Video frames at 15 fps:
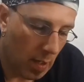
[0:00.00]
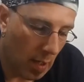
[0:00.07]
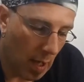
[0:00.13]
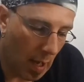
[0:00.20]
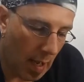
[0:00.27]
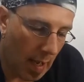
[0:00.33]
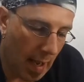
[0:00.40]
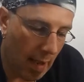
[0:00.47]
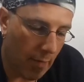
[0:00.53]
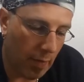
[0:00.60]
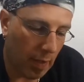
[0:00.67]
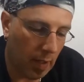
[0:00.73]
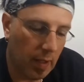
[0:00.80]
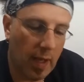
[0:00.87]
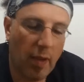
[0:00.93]
not
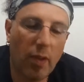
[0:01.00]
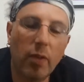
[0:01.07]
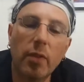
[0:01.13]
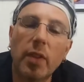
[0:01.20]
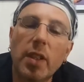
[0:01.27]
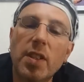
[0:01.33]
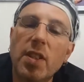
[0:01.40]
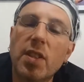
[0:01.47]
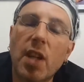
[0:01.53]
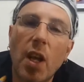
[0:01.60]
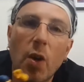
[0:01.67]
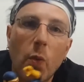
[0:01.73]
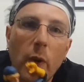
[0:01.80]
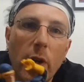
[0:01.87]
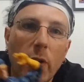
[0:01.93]
having. Now, this is kind
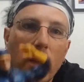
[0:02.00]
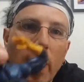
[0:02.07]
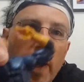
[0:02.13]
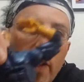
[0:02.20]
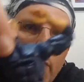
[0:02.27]
of weird. Like,